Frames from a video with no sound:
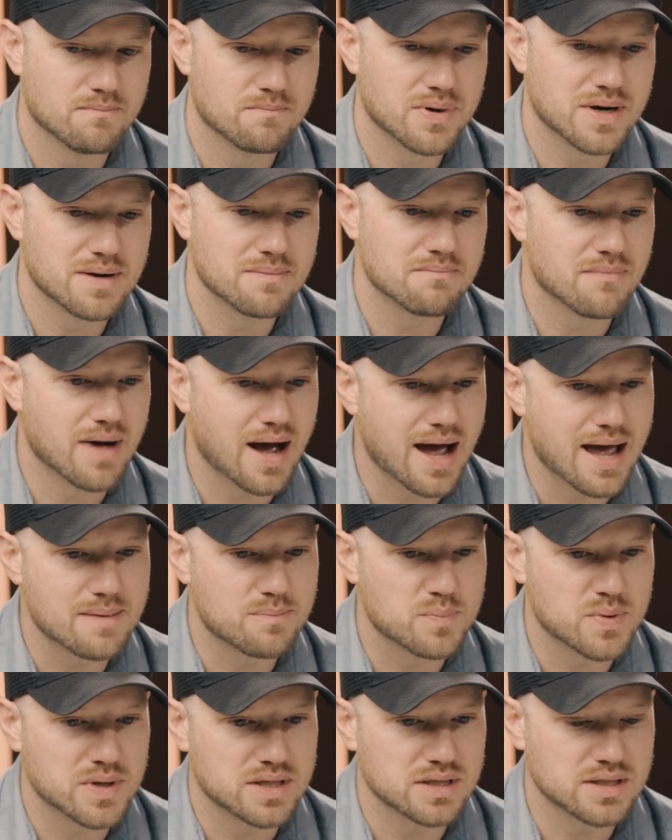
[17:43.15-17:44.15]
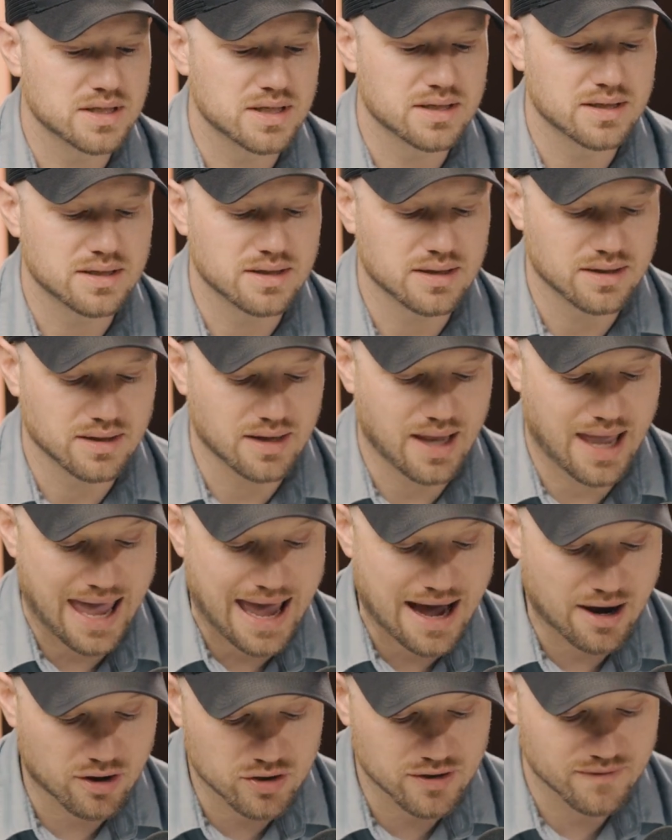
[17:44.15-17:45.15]
But in my opinion,
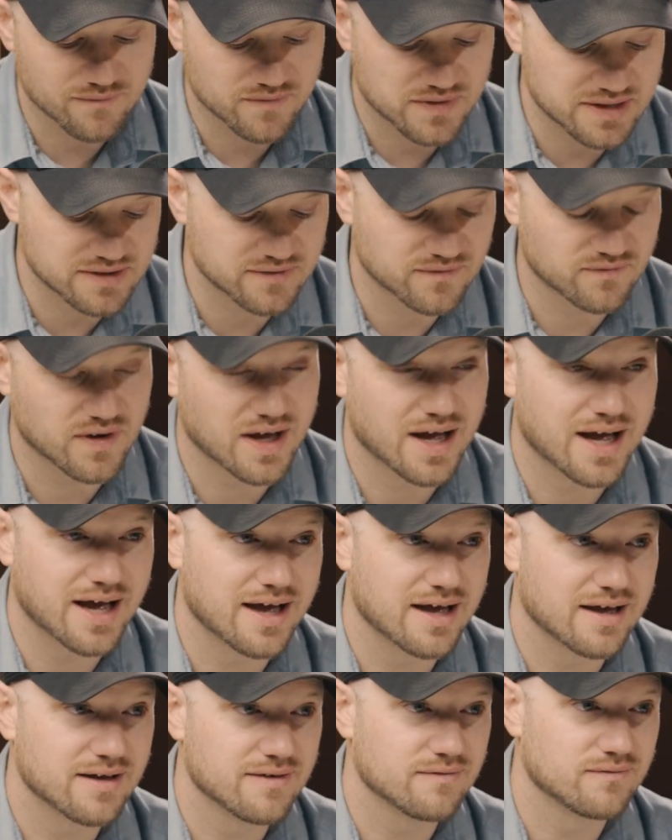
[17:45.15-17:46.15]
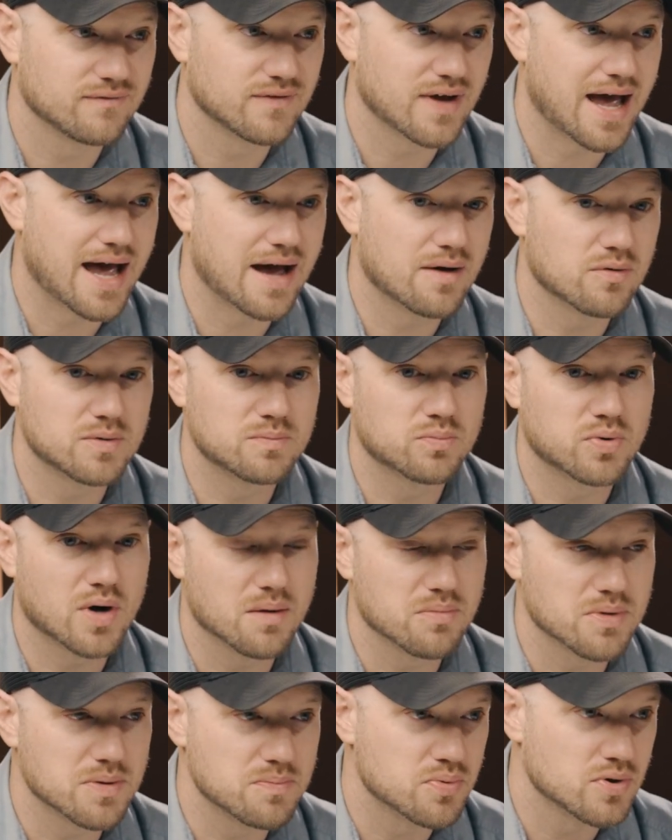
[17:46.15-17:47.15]
out of these 5, I would
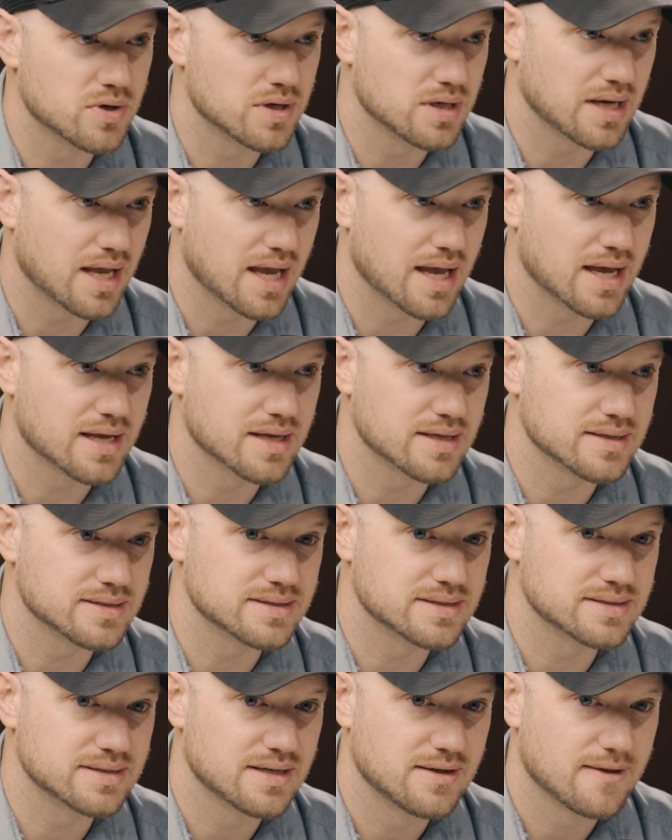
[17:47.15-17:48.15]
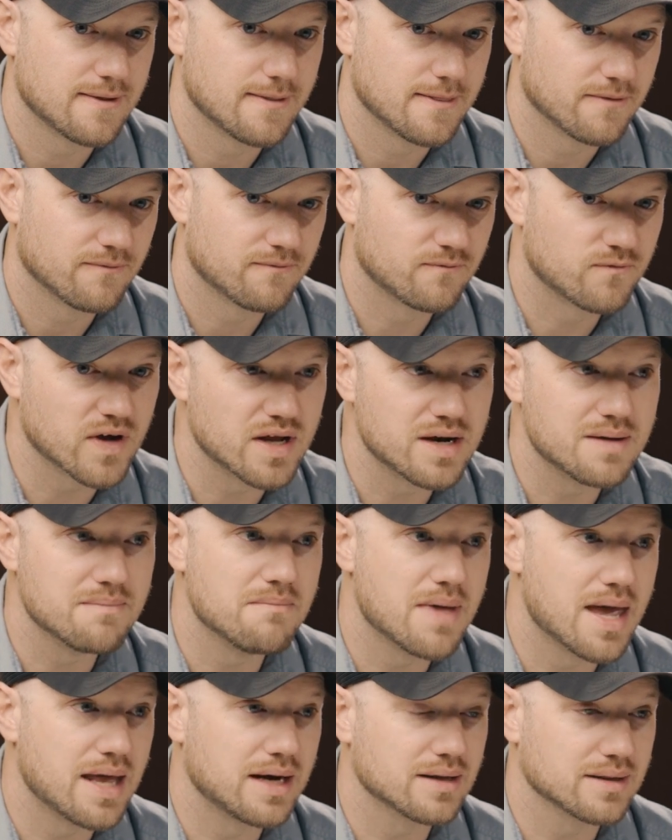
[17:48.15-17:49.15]
probably put it as
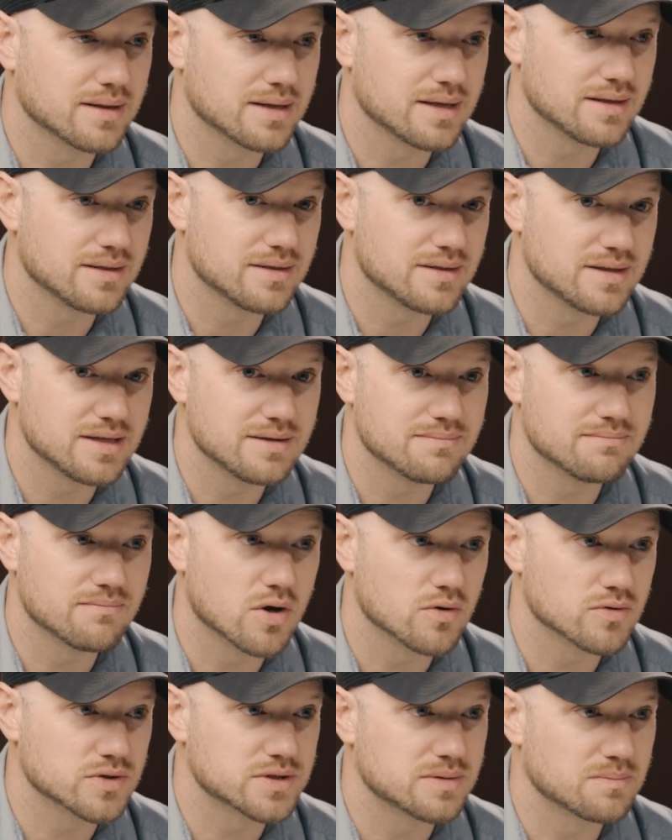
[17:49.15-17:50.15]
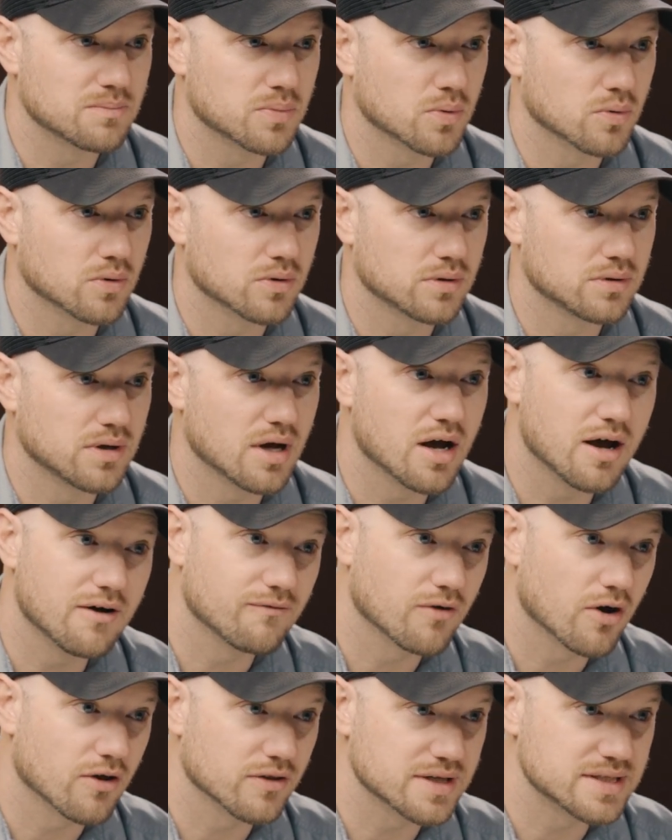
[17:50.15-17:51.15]
fundamentally the most important
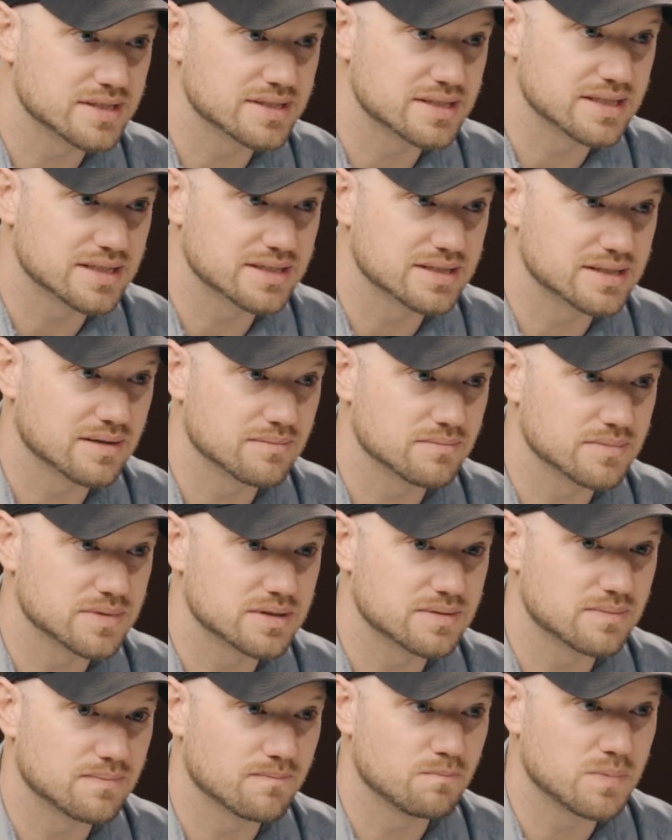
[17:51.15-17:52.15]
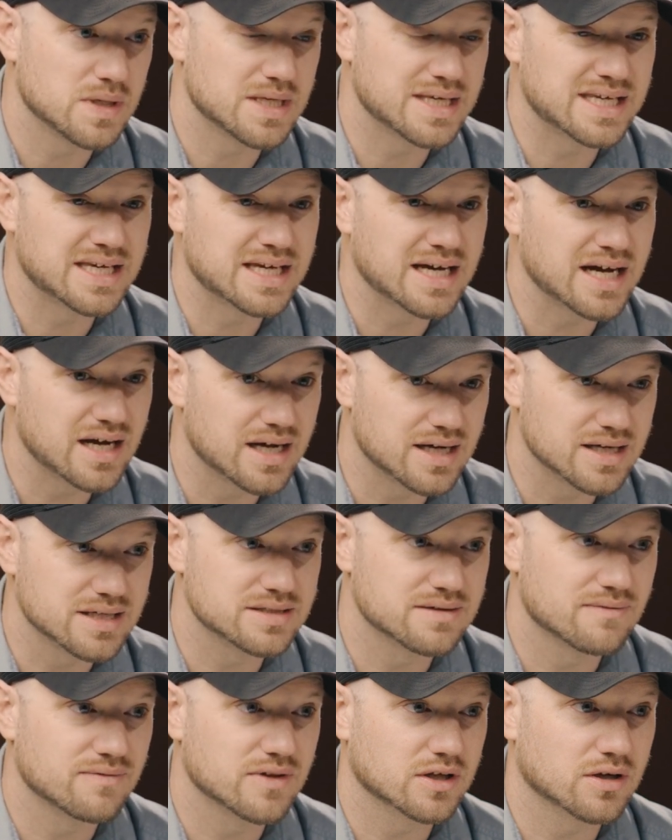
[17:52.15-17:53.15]
of all these systems
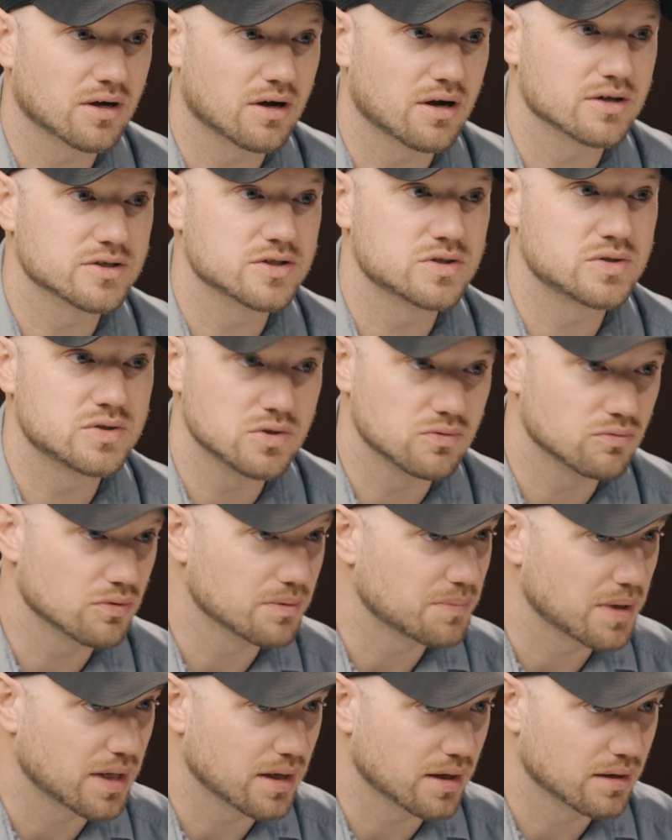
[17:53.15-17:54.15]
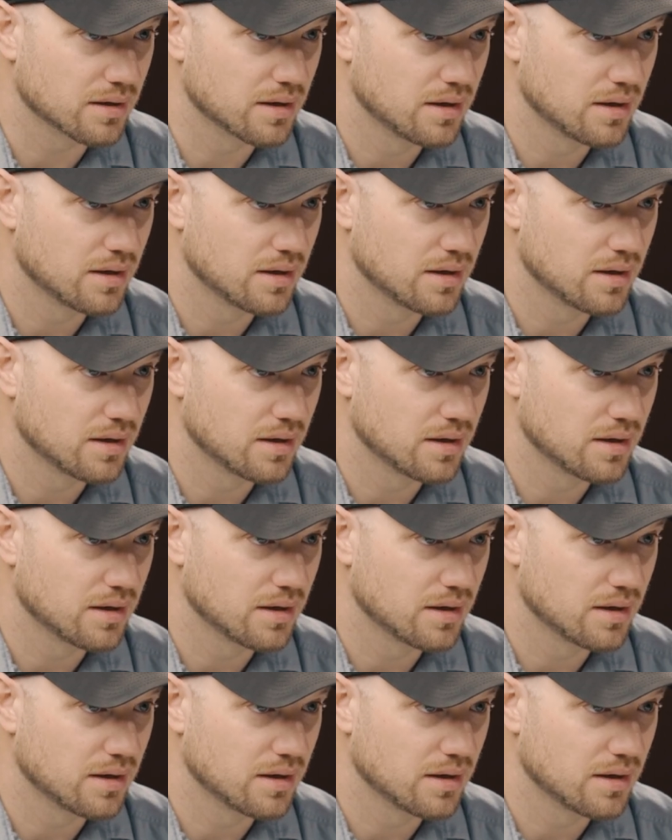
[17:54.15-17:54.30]
because of the cost to repair.